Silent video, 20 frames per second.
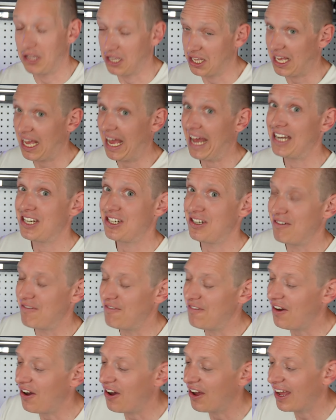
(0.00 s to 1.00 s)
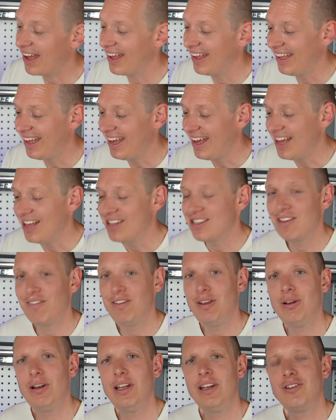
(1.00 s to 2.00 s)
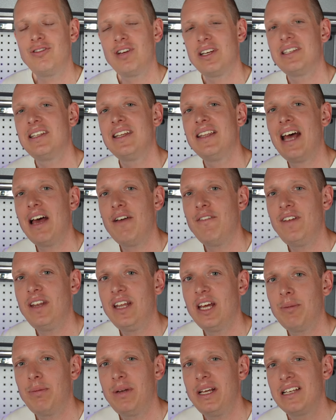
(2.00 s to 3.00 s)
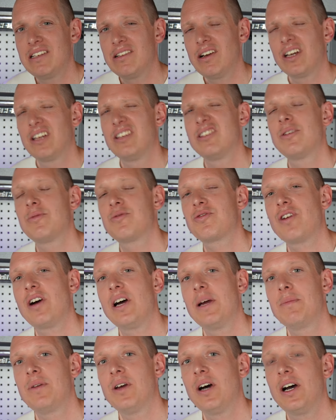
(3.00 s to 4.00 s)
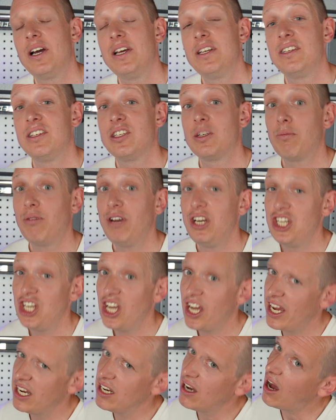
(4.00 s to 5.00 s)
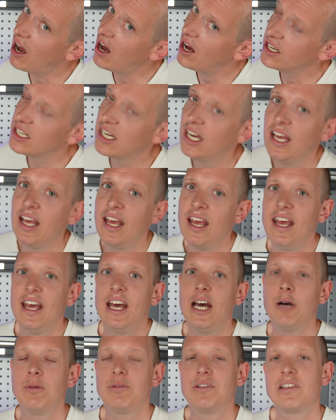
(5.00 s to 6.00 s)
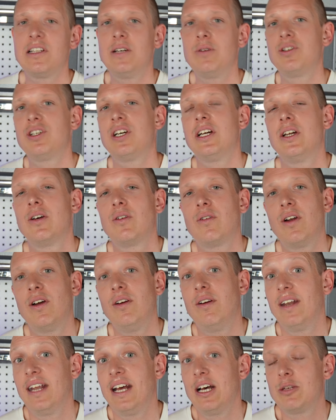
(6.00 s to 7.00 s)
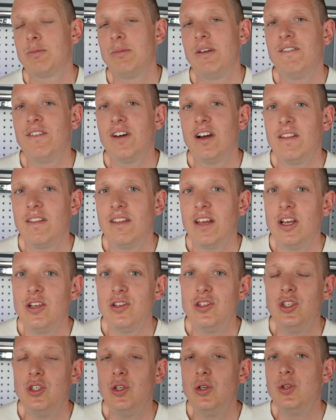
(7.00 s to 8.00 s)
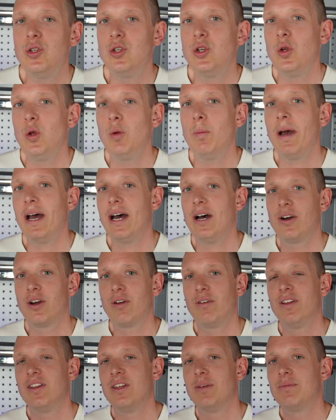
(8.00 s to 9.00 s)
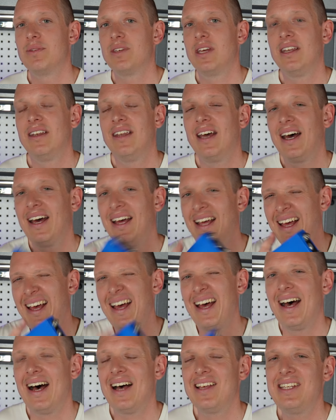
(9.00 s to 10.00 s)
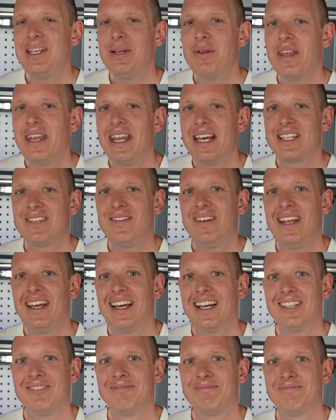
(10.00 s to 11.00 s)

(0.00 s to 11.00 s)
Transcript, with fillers: and catching fire. So if you're interested in that video, please like and subscribe guys. It's appreciated hard. Helps this little channel grow and helps me fight these YouTube algorithms. And uh, I'll see you on the next video.